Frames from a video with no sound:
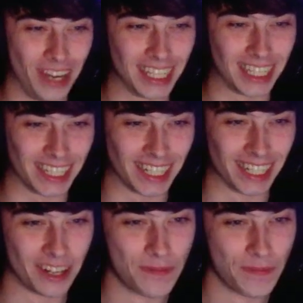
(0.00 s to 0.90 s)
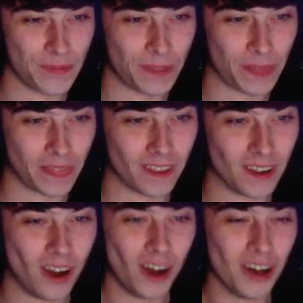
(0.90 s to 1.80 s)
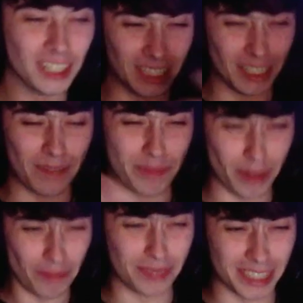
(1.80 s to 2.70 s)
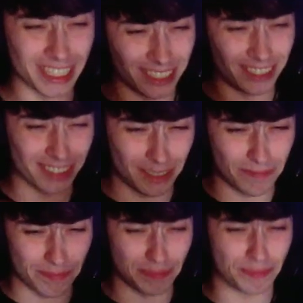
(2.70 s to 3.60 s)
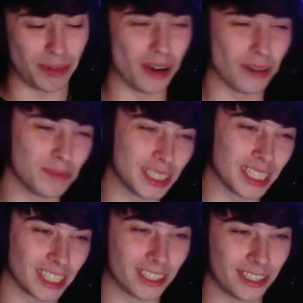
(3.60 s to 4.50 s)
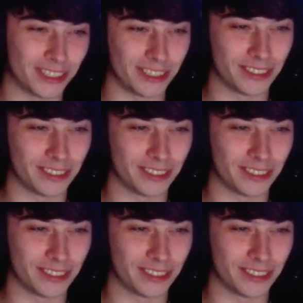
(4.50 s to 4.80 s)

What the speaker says: no idea? The popsicle! The popsicle!